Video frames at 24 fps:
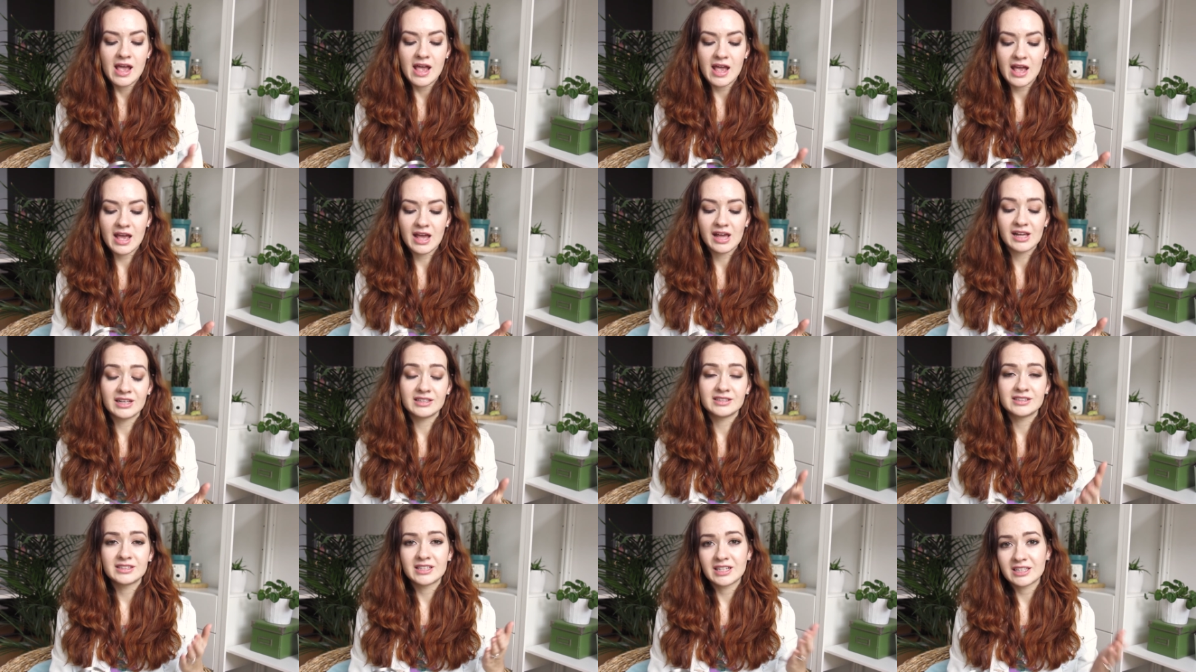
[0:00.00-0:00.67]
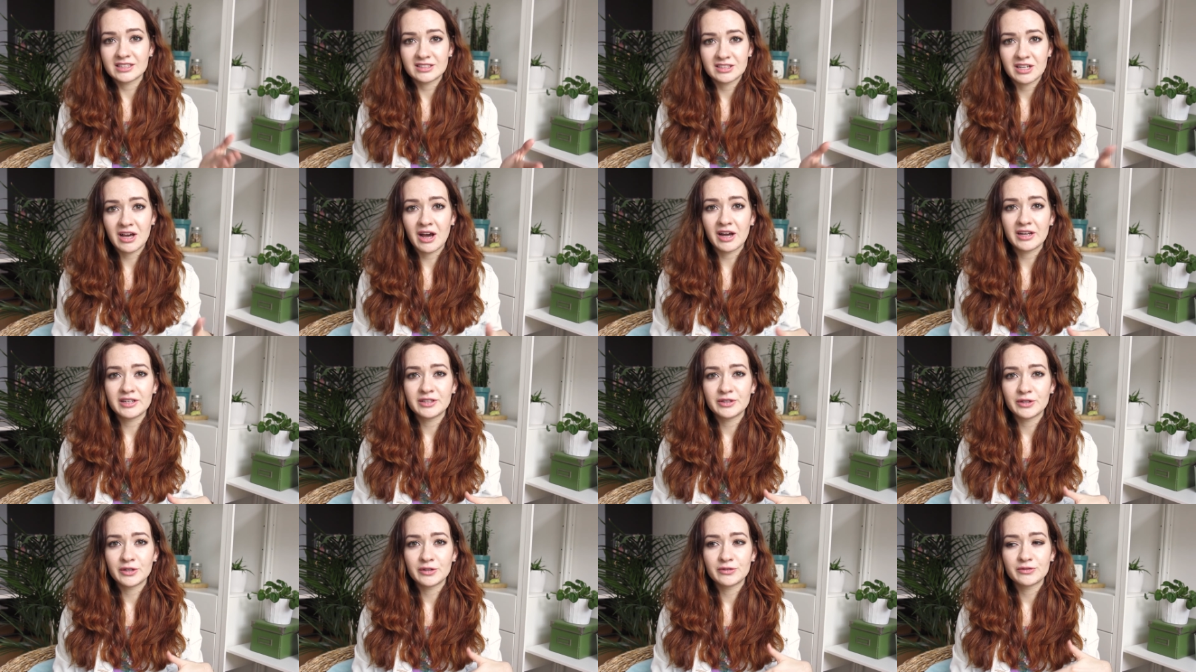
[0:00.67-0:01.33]
and that
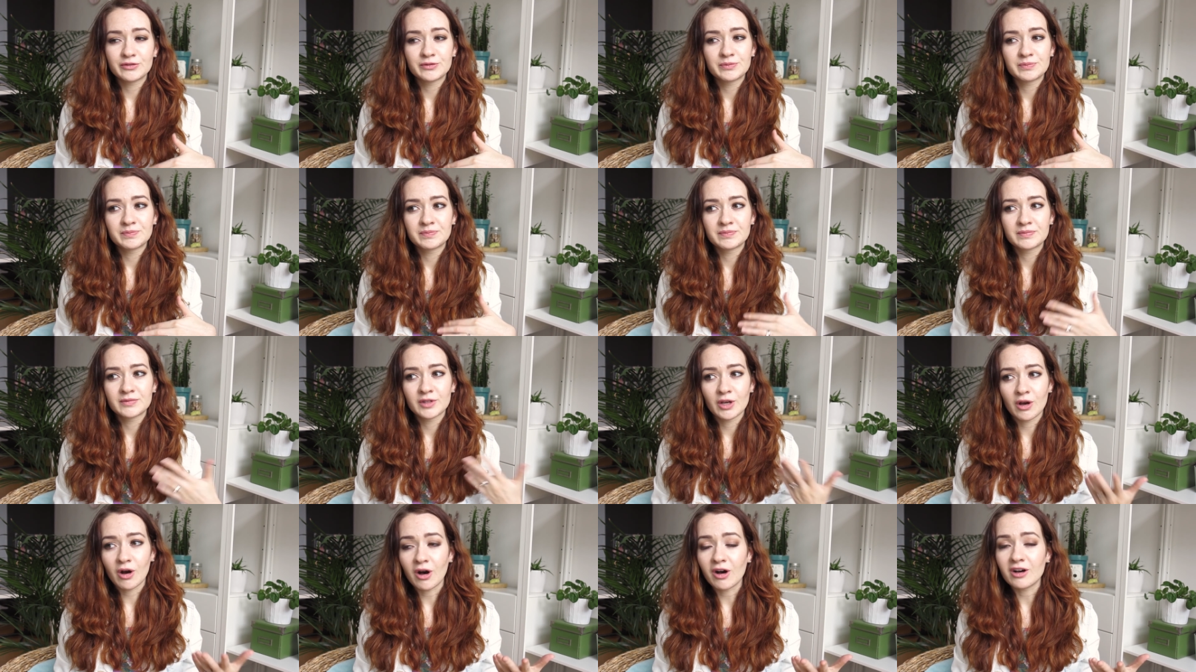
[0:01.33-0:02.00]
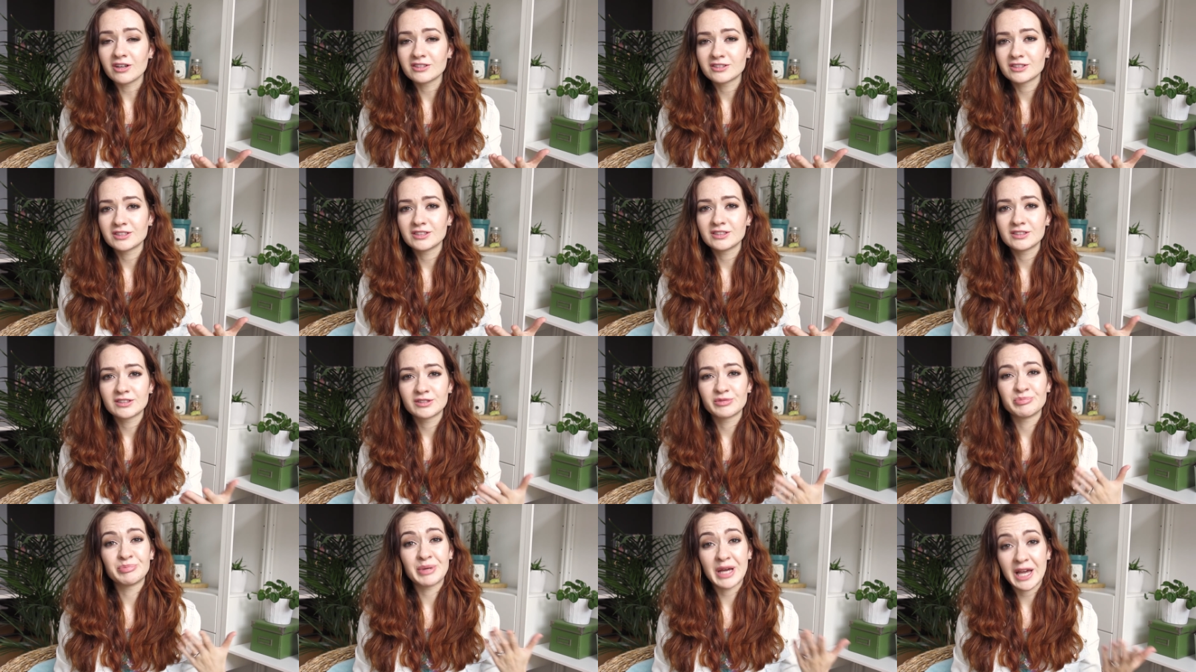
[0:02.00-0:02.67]
kind of
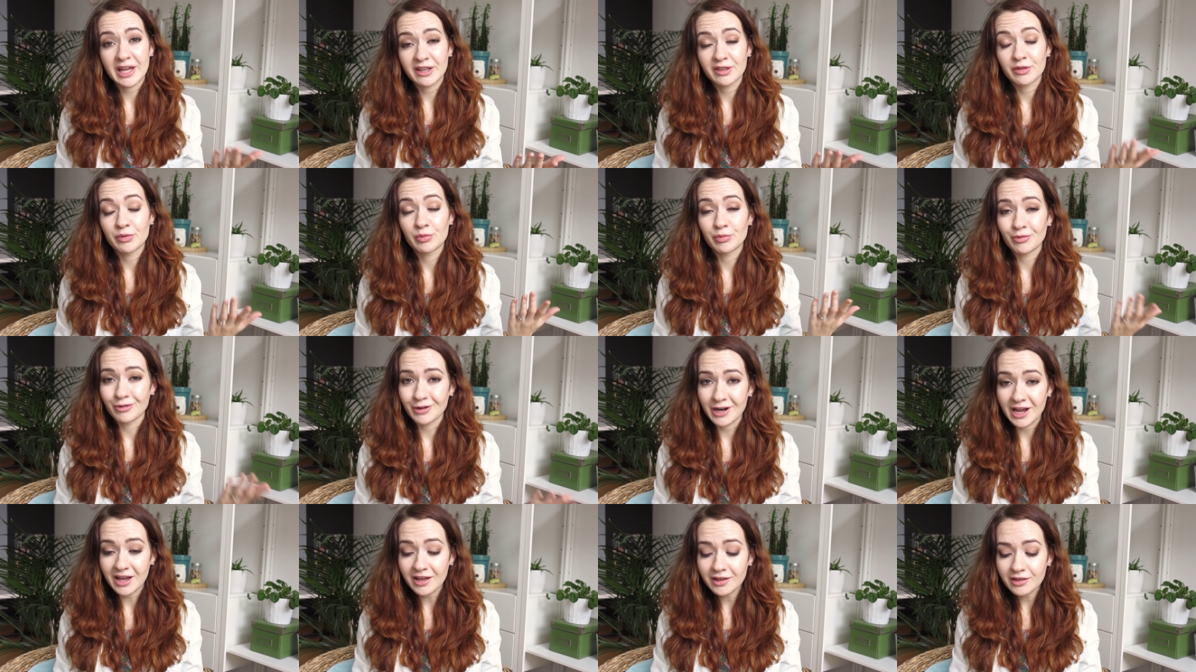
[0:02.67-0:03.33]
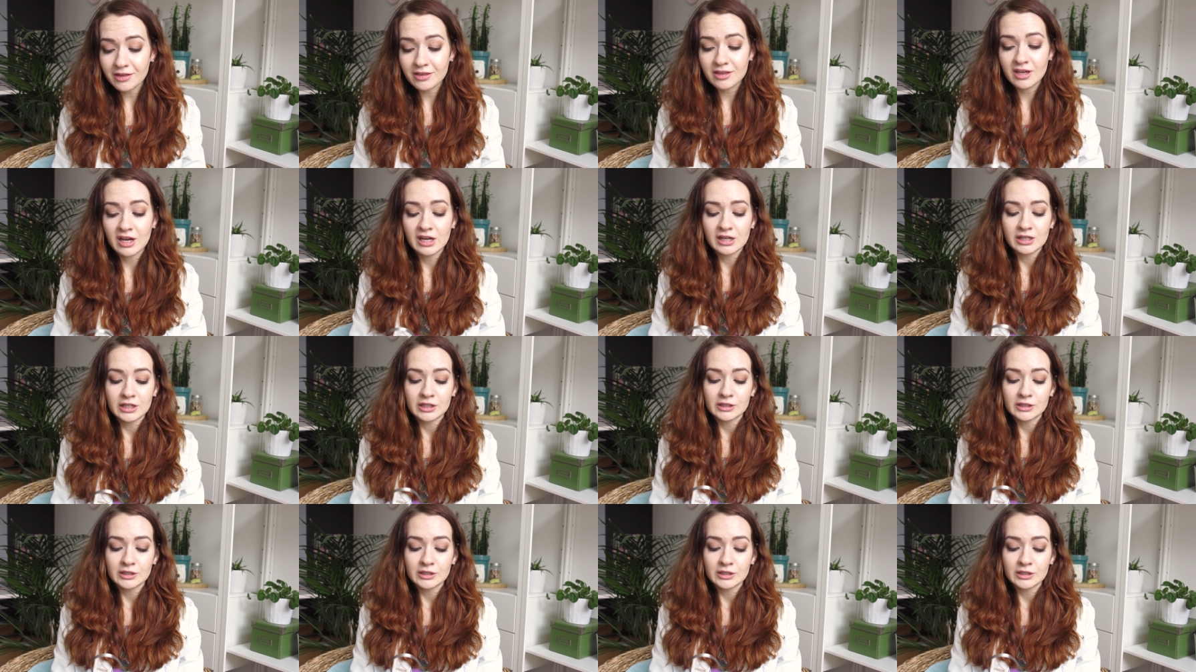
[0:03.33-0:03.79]
causes bad breath.